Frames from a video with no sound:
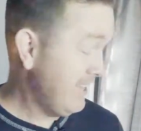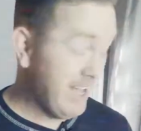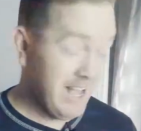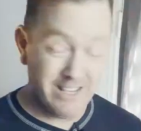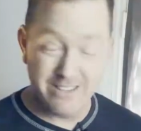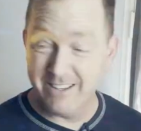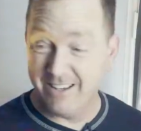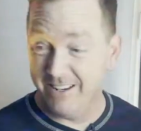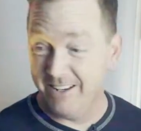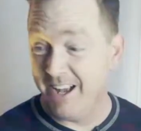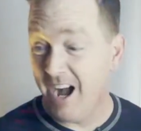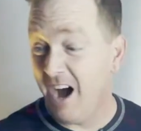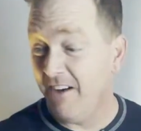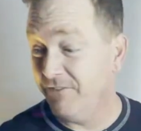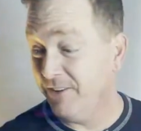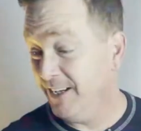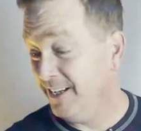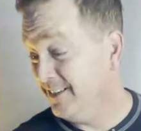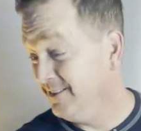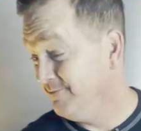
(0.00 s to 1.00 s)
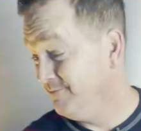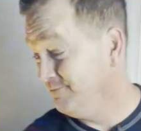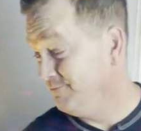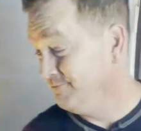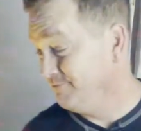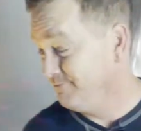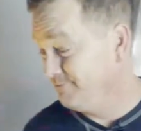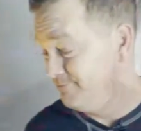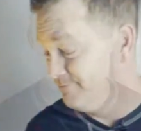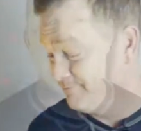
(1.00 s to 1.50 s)
That's good coffee.
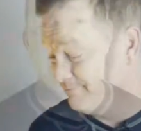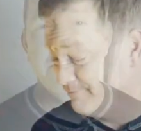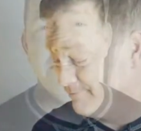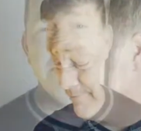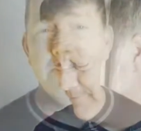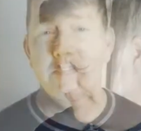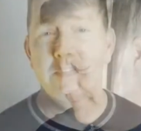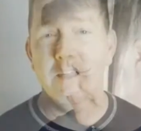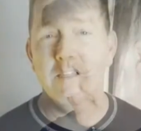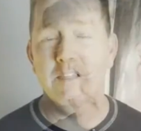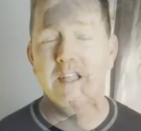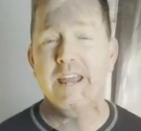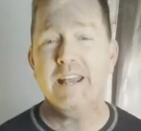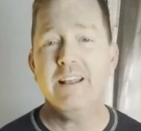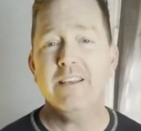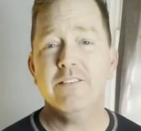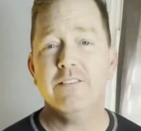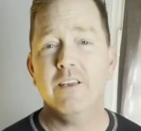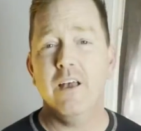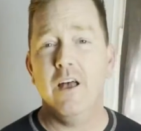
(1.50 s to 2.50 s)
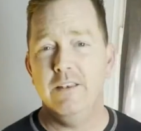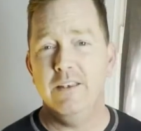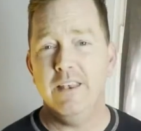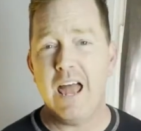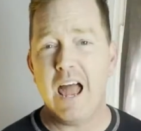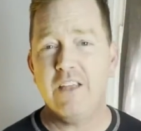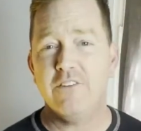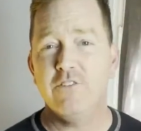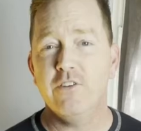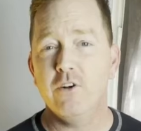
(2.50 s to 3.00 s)
The latest
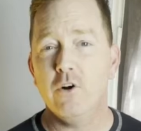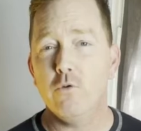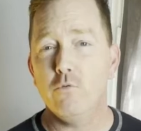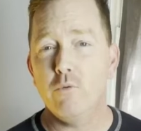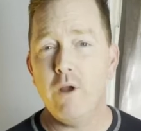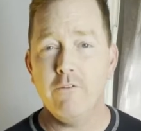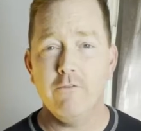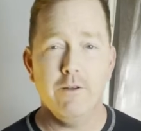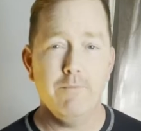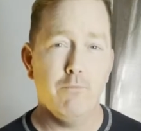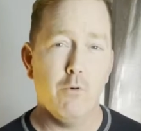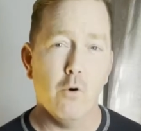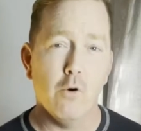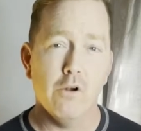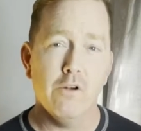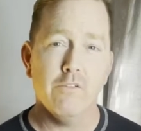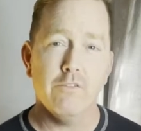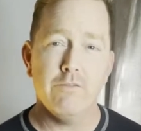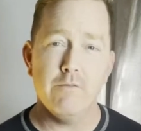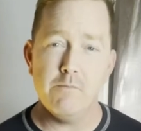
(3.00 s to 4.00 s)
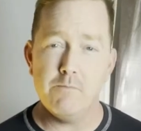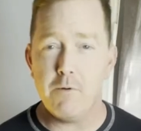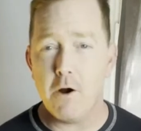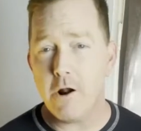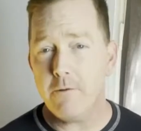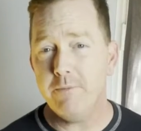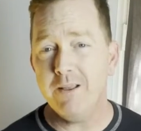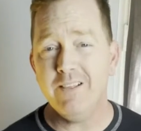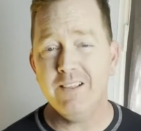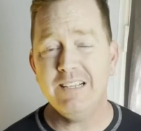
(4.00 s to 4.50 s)
national rent report from
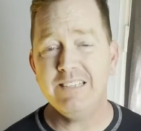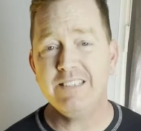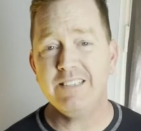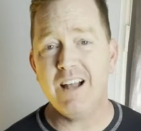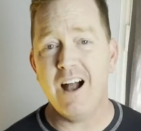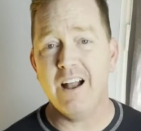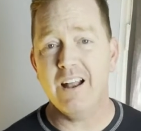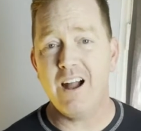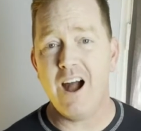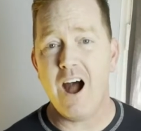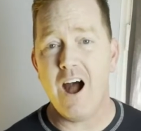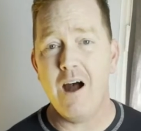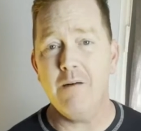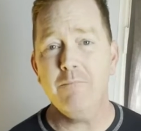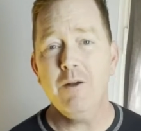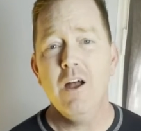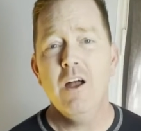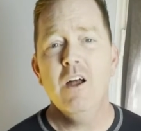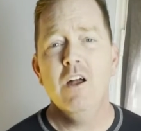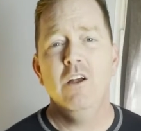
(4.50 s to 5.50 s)
apartmentlist.com